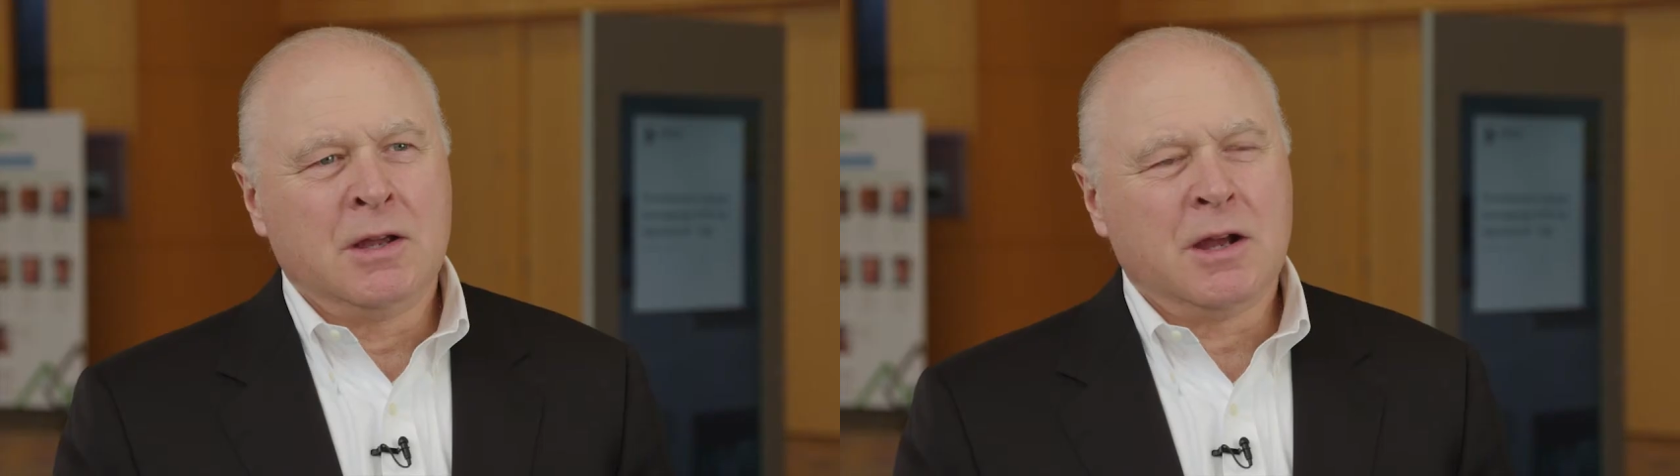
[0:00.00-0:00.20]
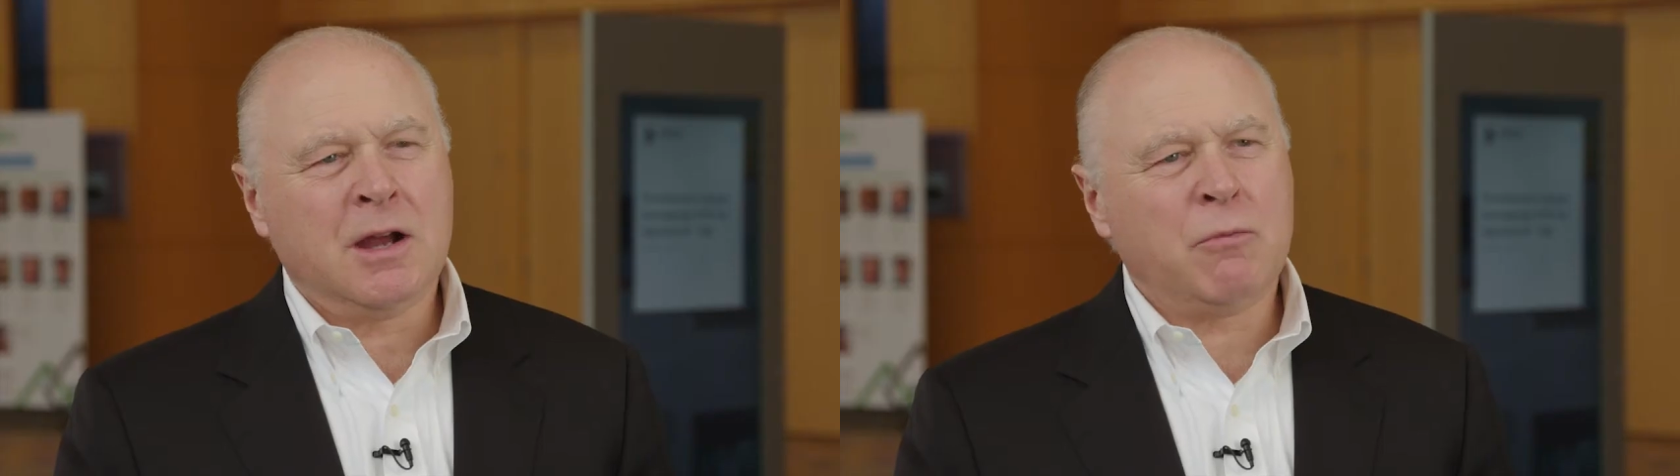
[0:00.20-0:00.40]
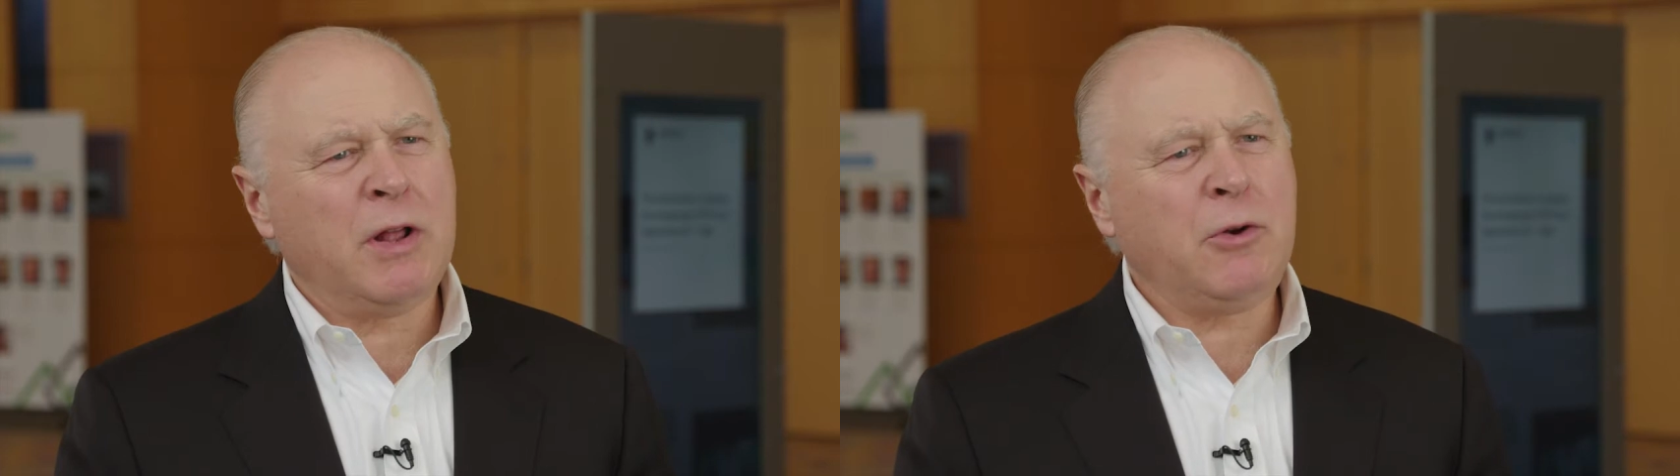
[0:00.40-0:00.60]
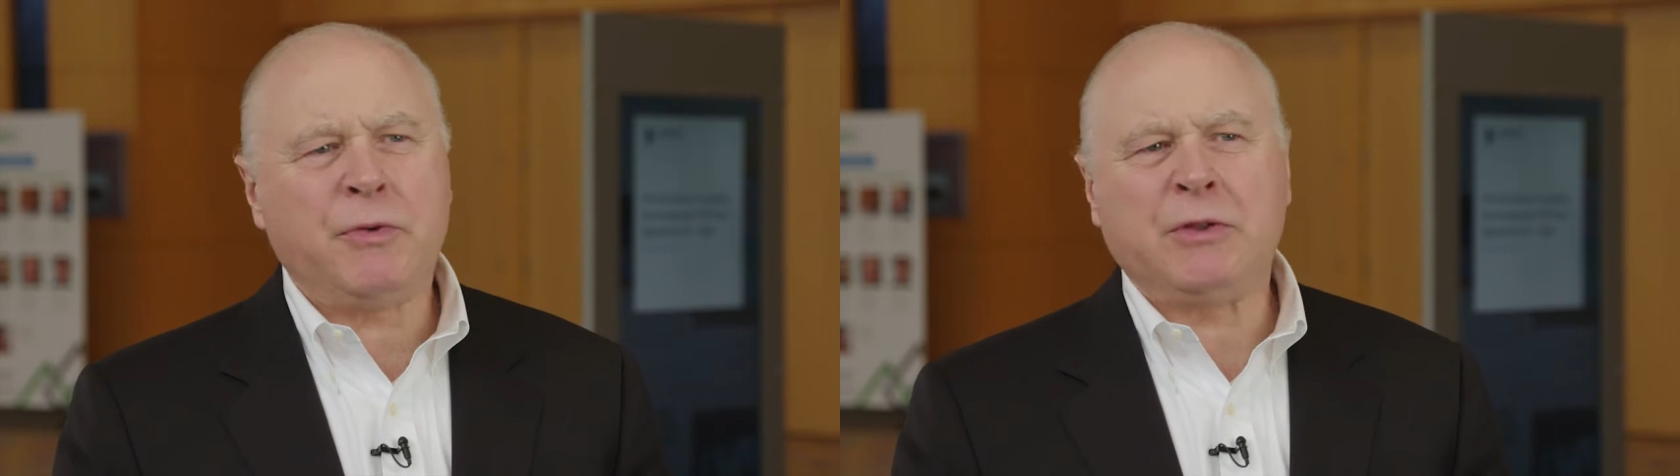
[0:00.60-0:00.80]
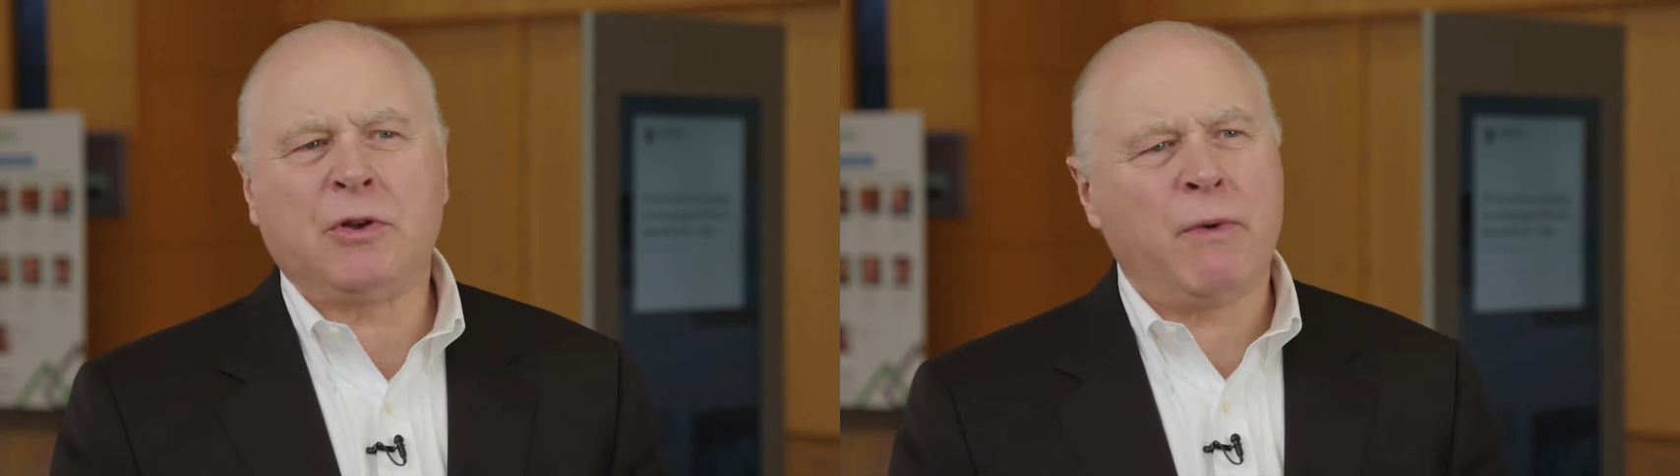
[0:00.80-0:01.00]
Uh, well, I don't
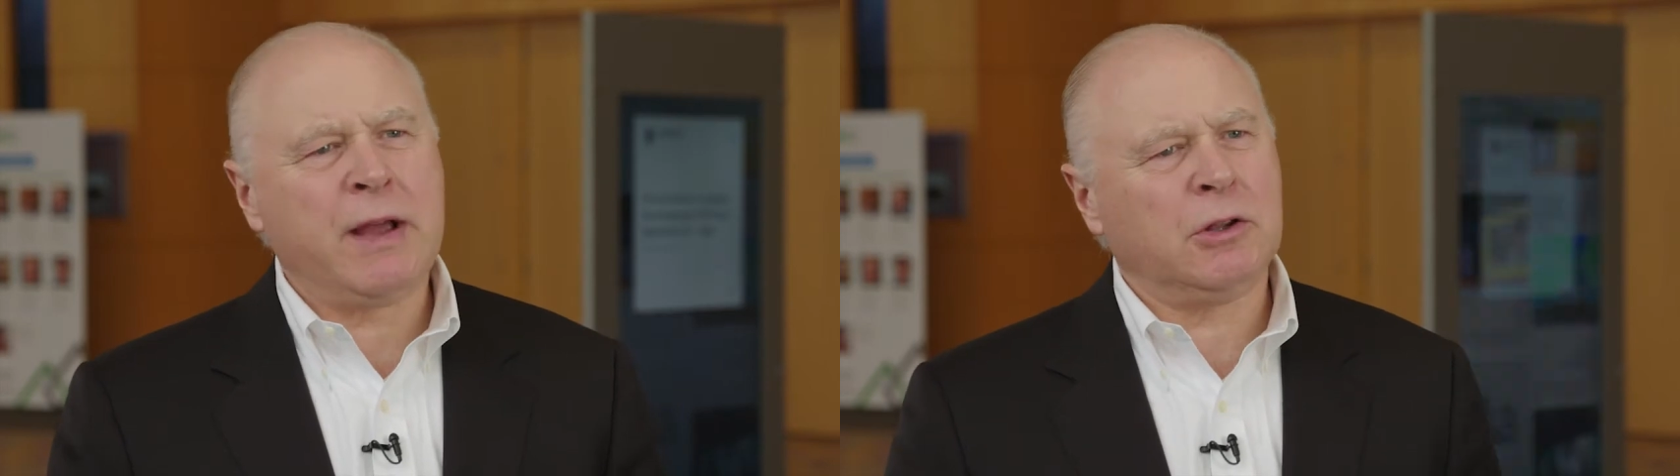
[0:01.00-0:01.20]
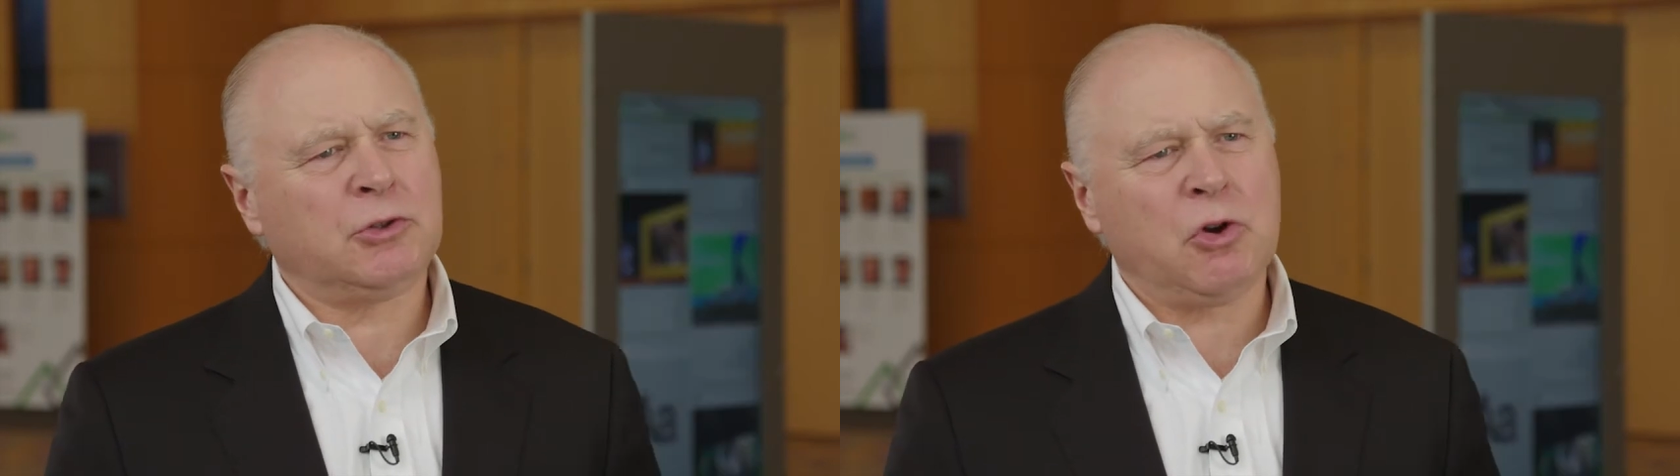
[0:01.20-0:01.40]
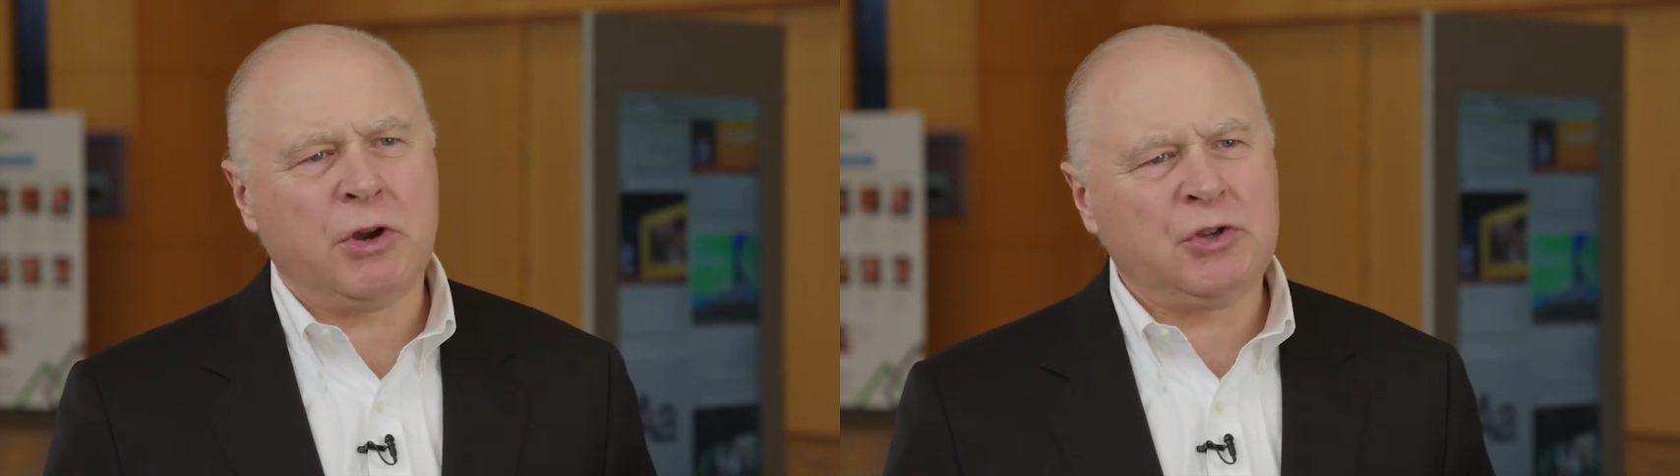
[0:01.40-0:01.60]
think the regulatory